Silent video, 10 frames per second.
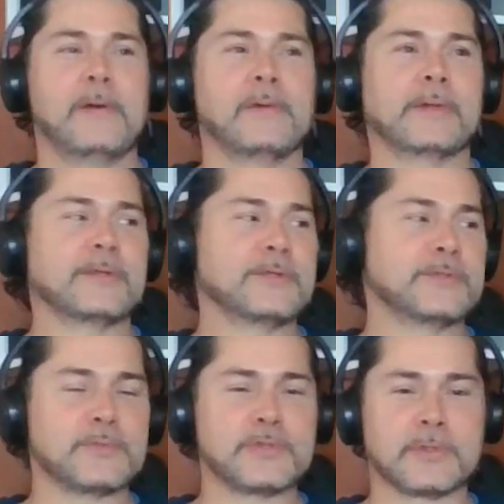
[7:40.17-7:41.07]
like there's
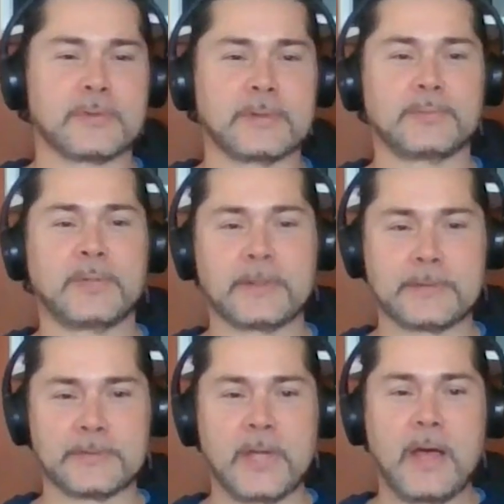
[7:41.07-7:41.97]
some serious
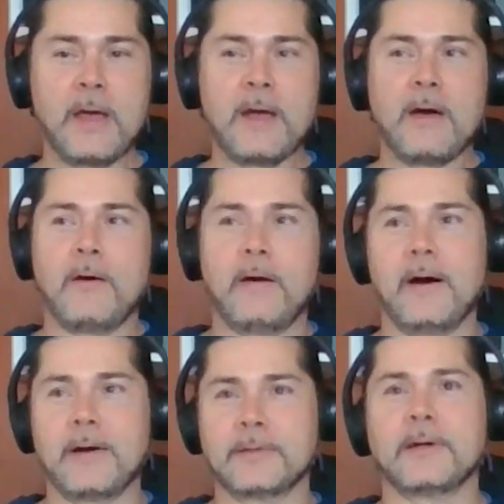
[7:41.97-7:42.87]
players
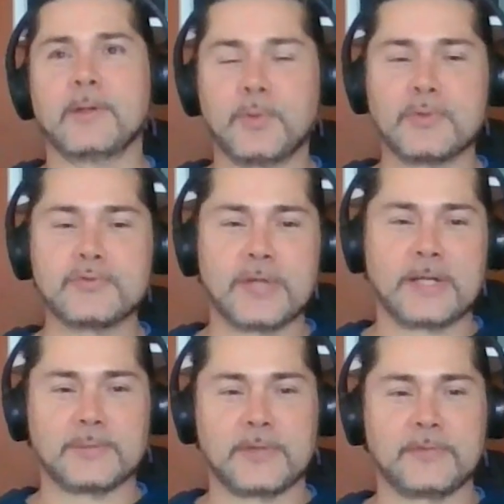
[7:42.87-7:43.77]
on both
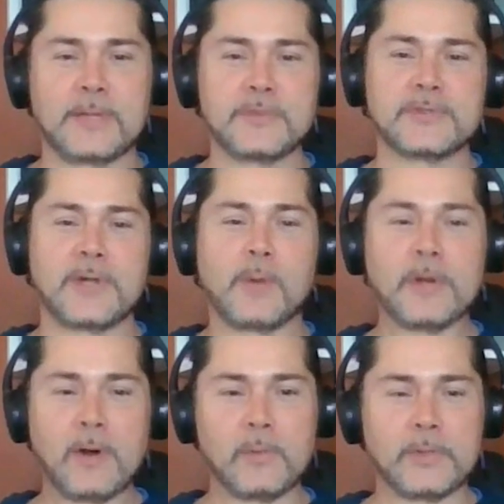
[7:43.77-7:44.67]
sides of my family. So I went
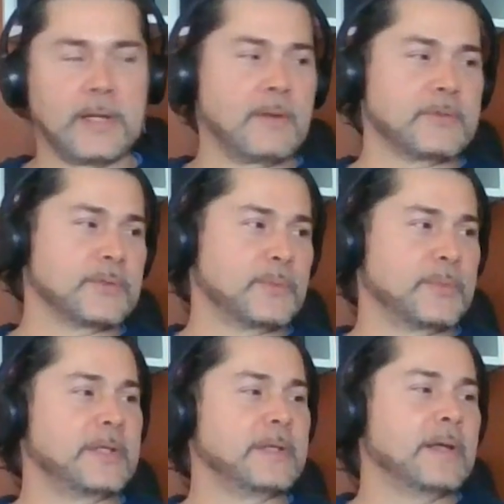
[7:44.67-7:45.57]
all the way down. So
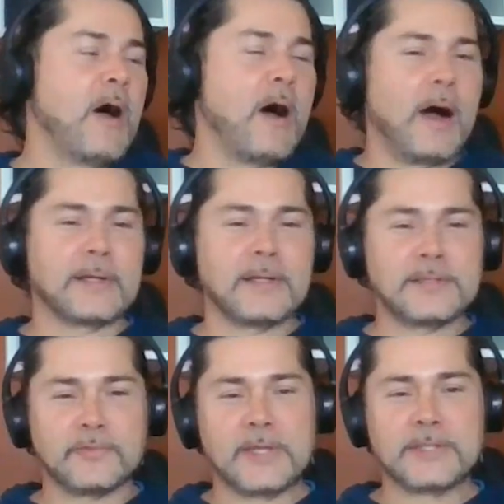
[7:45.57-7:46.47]
me, I guess
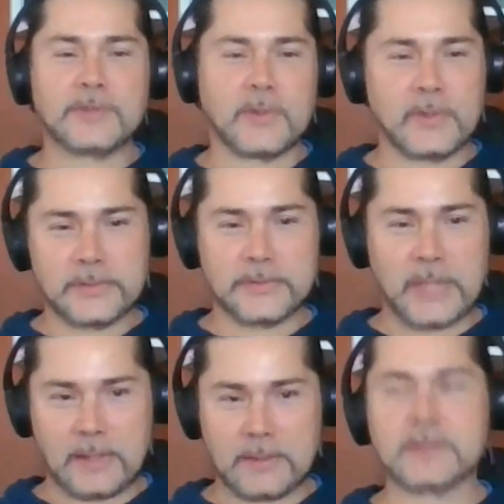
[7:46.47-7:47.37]
if I started
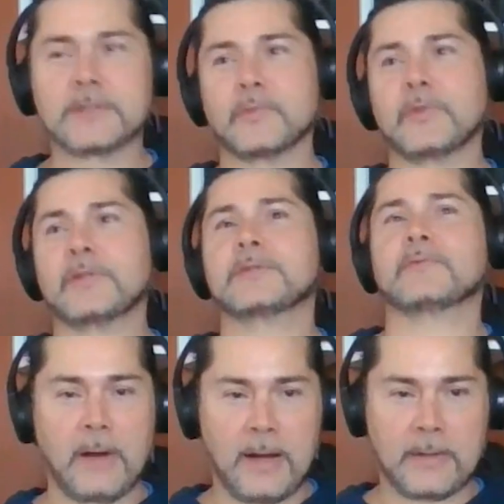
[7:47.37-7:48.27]
selling instruments,
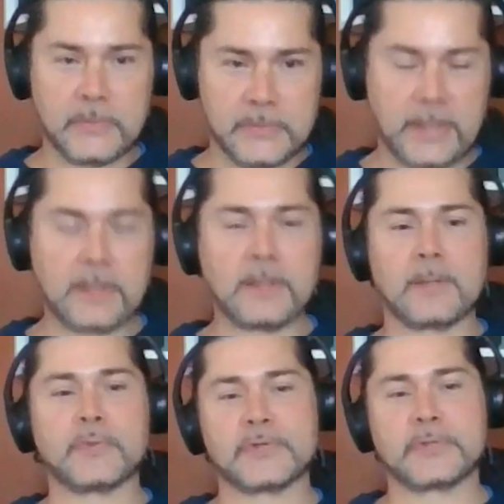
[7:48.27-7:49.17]
I could take in a
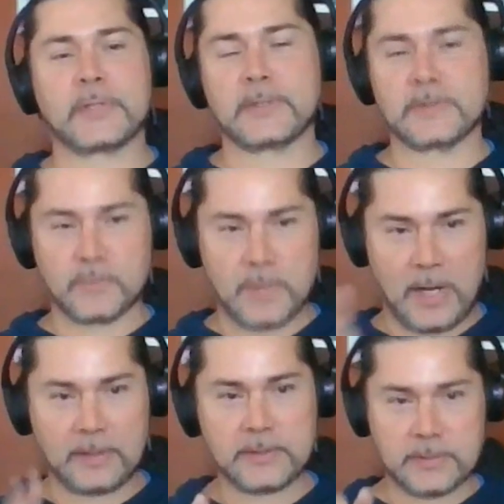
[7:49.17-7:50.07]
percentage of my
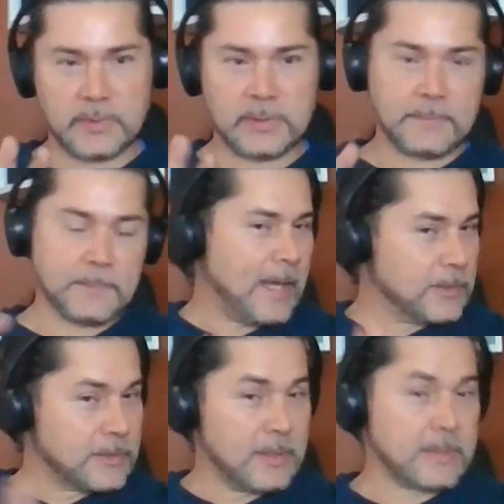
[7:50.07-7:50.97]
instrument
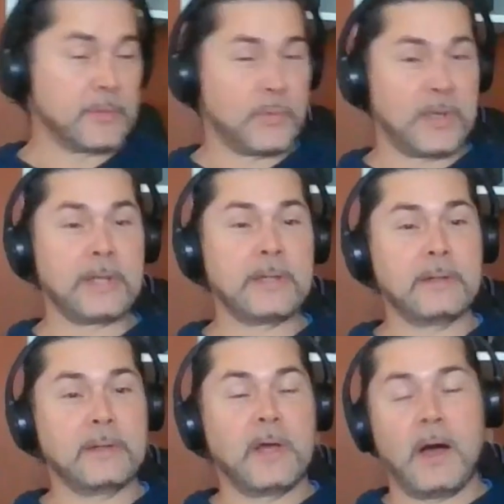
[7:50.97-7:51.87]
and tuck it away.
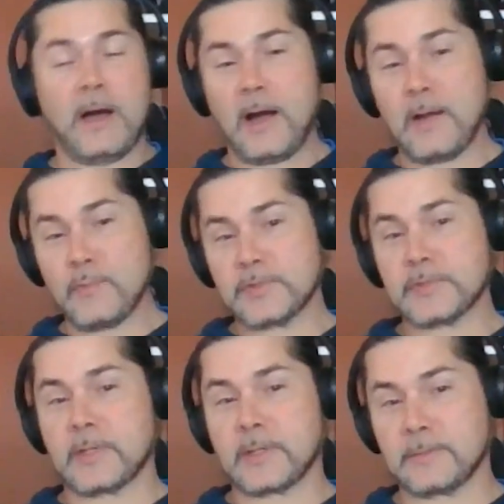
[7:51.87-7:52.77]
I would
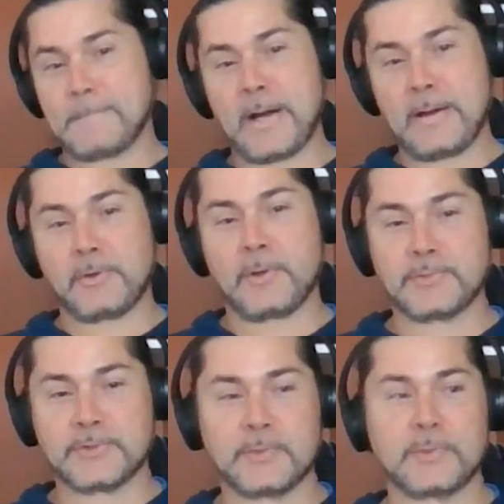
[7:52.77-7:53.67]
start buying up
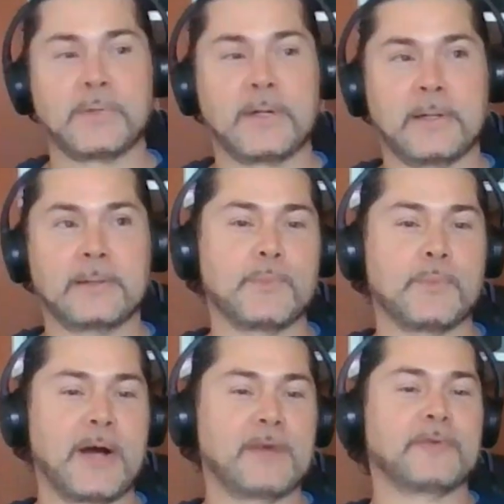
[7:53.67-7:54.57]
some of
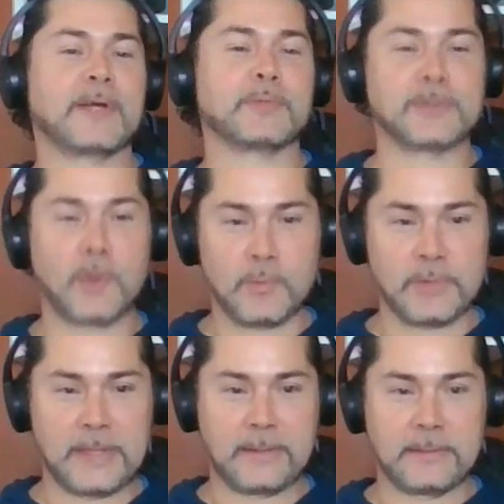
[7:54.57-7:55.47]
my family's
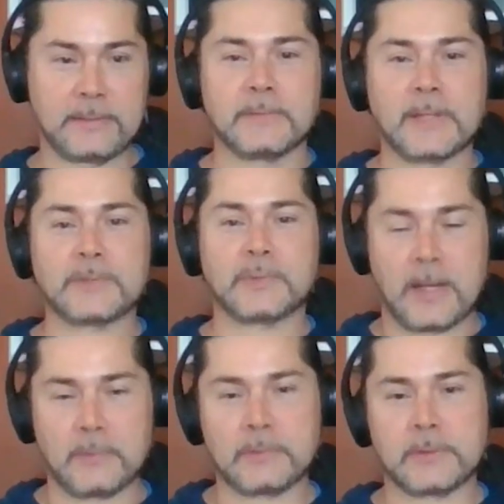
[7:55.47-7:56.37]
homeland. That's what
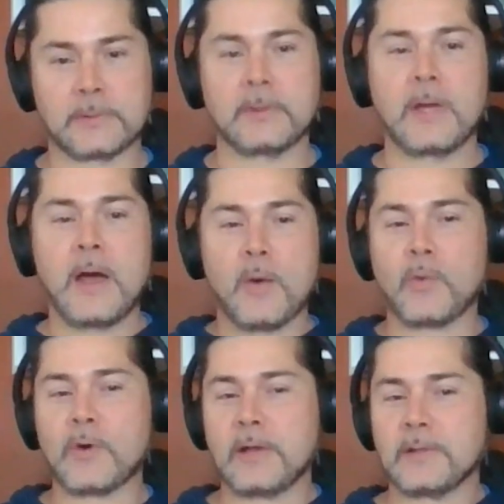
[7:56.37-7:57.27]
I would do.
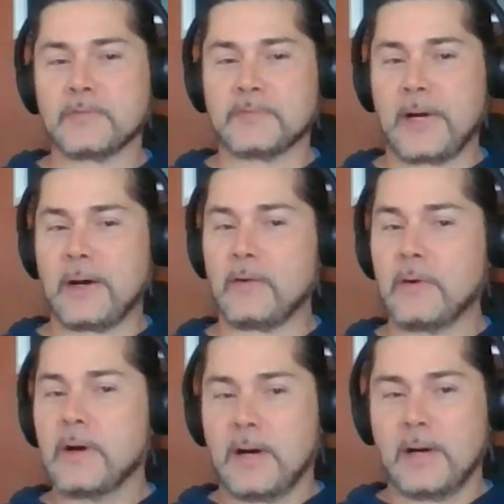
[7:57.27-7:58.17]
Where I live
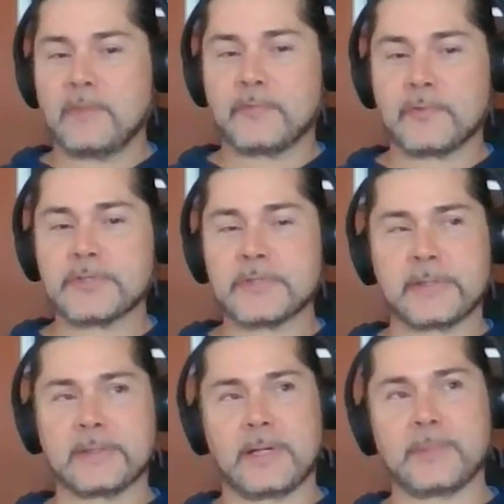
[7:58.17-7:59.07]
now, I'm
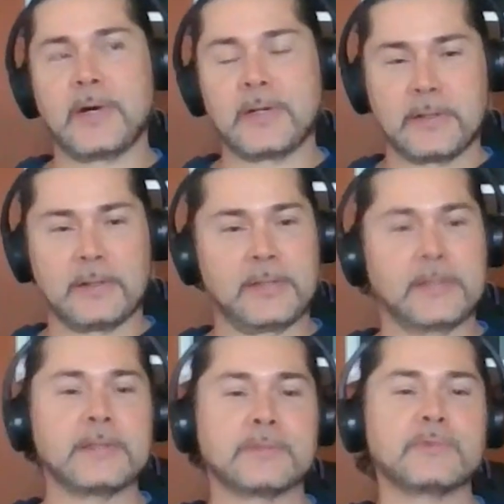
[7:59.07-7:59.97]
fortunate. I'm on an Indian